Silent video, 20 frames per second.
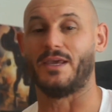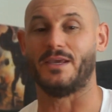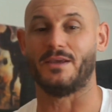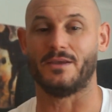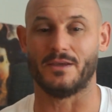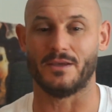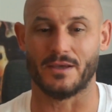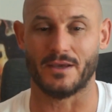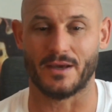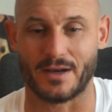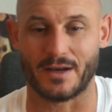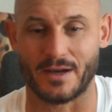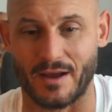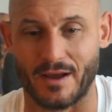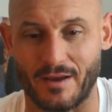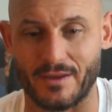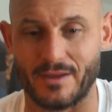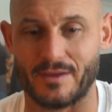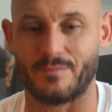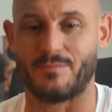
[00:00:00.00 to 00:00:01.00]
I don't
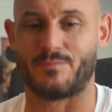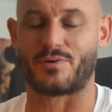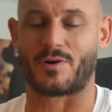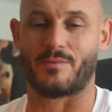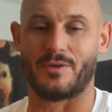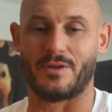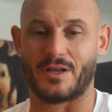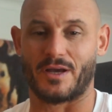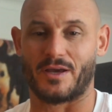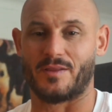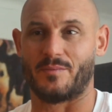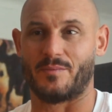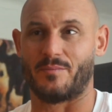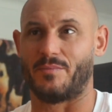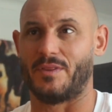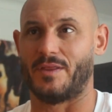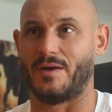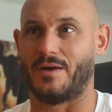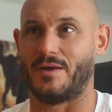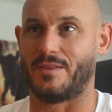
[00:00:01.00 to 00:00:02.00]
know, you probably know
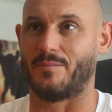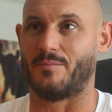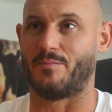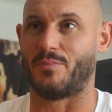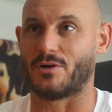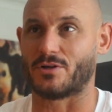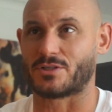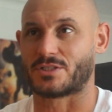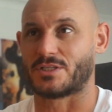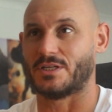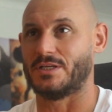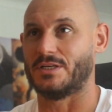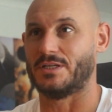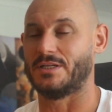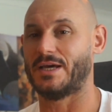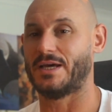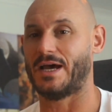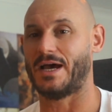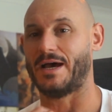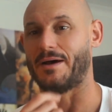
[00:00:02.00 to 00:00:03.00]
the
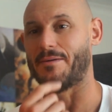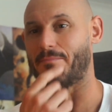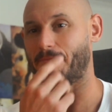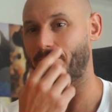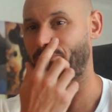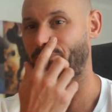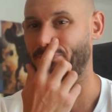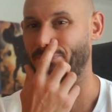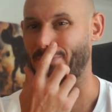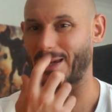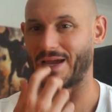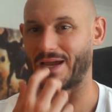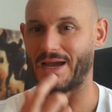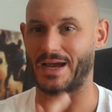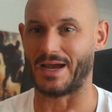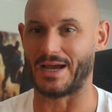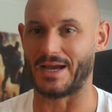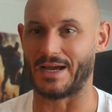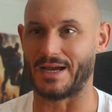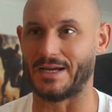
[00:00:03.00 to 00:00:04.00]
Boston
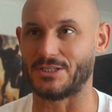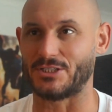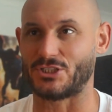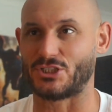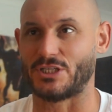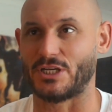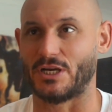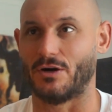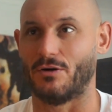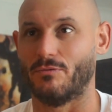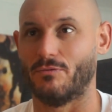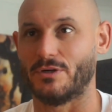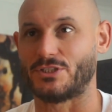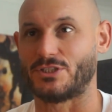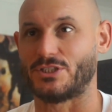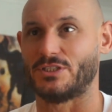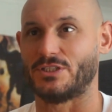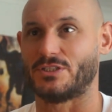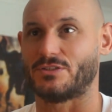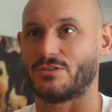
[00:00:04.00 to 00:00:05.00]
shell,
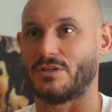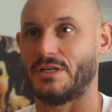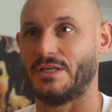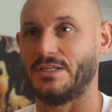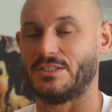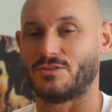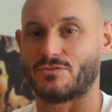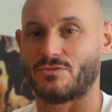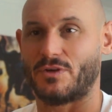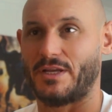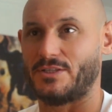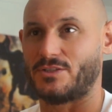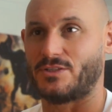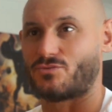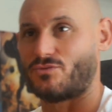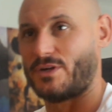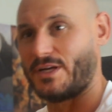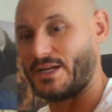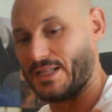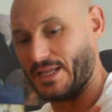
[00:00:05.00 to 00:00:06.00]
which
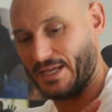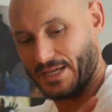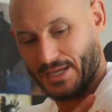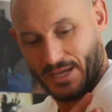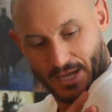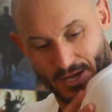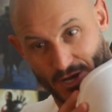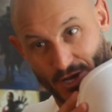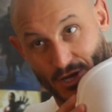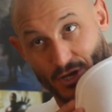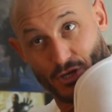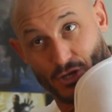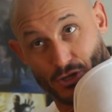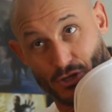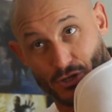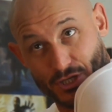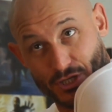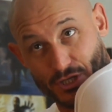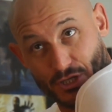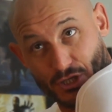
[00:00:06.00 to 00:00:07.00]
is really
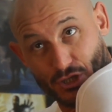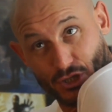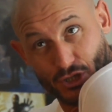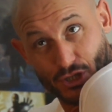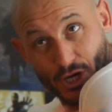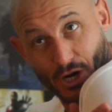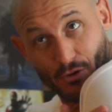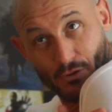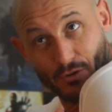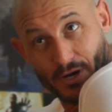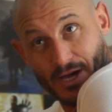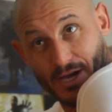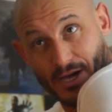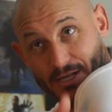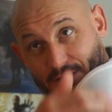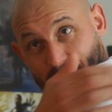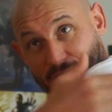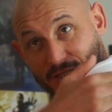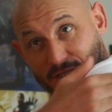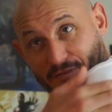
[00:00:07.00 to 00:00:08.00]
using your
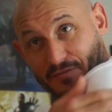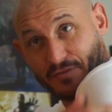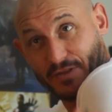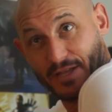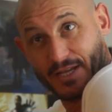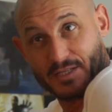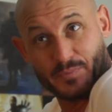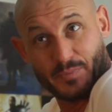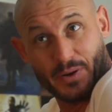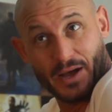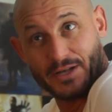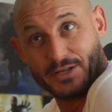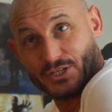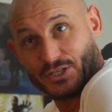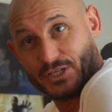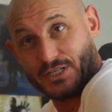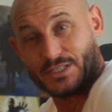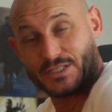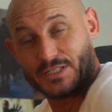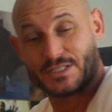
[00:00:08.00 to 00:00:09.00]
shoulder to deflect
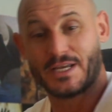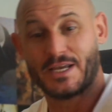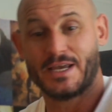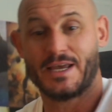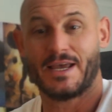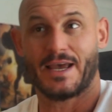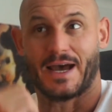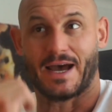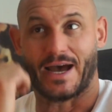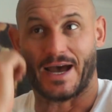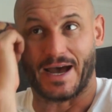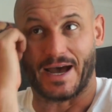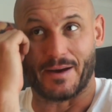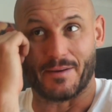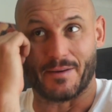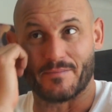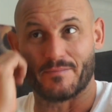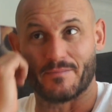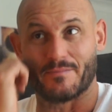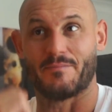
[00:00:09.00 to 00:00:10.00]
punches,
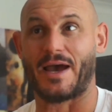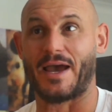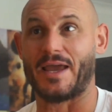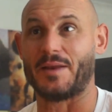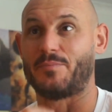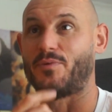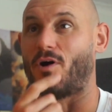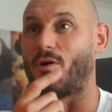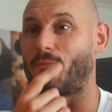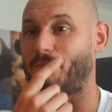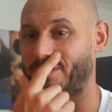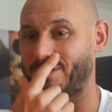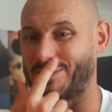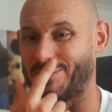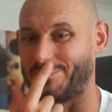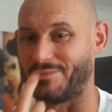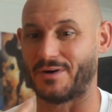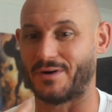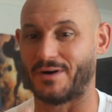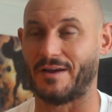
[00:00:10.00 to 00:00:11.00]
made
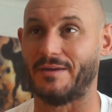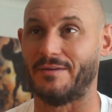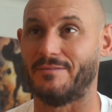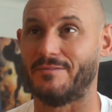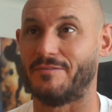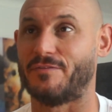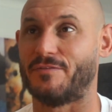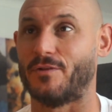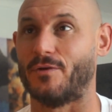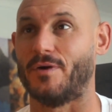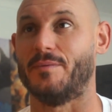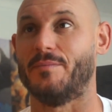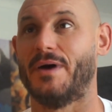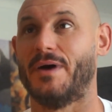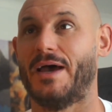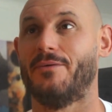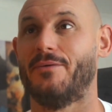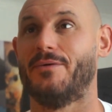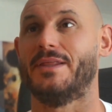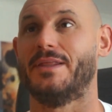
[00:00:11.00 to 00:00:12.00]
popular by Floyd
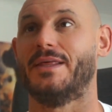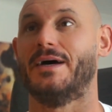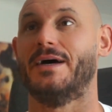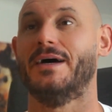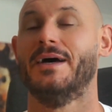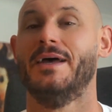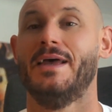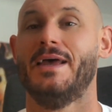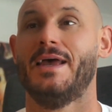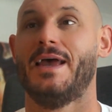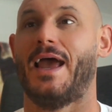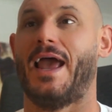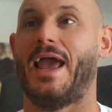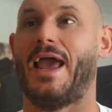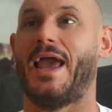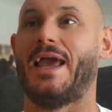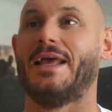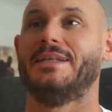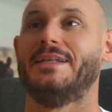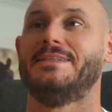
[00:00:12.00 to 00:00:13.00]
Mayweather.
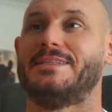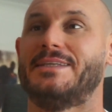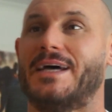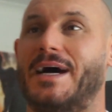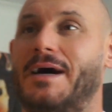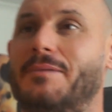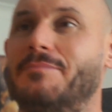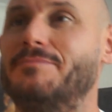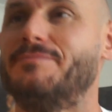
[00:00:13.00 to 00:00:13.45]
And